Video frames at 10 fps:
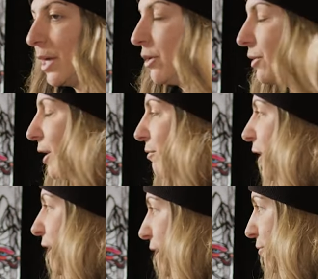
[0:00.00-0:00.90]
I don't have
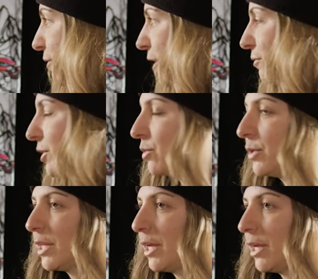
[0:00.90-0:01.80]
the 85 here,
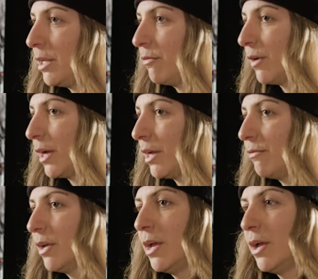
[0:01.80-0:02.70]
but the
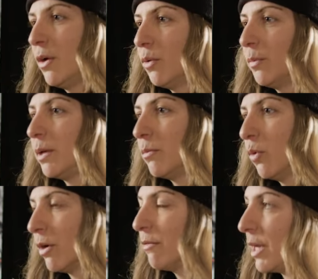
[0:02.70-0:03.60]
85 will be
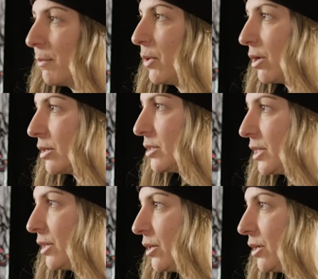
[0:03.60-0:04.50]
more of that park
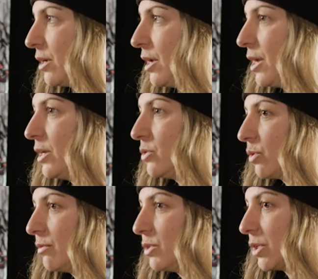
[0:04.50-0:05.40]
skier.
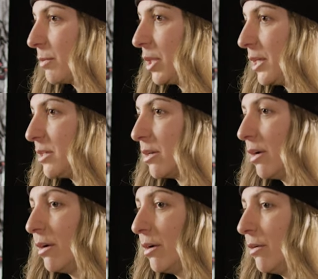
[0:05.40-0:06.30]
Sort of took place
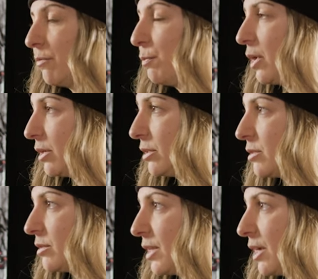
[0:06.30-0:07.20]
of
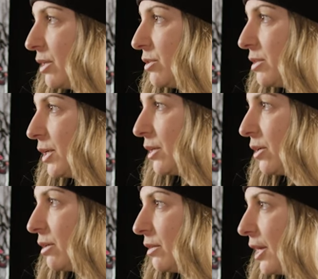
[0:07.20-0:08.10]
punks that used to be in
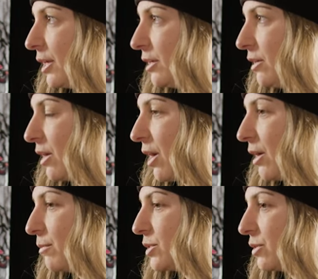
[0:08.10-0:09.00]
our
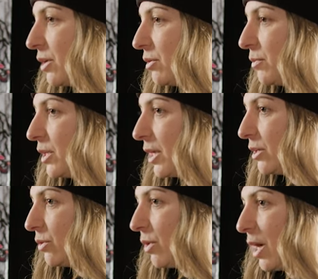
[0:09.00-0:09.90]
line. So that would be that
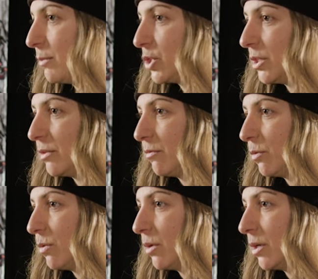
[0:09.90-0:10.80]
new option
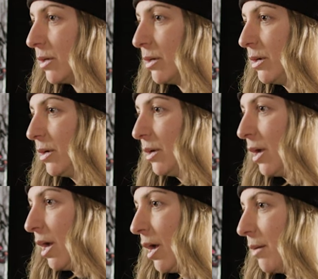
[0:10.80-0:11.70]
for
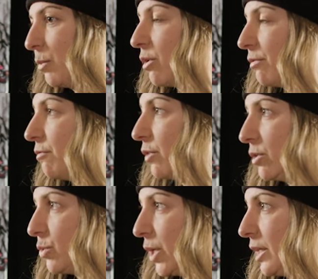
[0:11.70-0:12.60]
more of a full
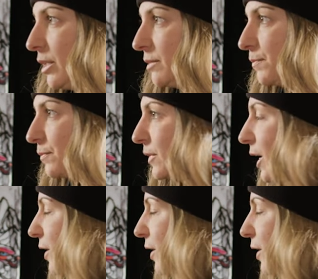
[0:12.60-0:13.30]
twin.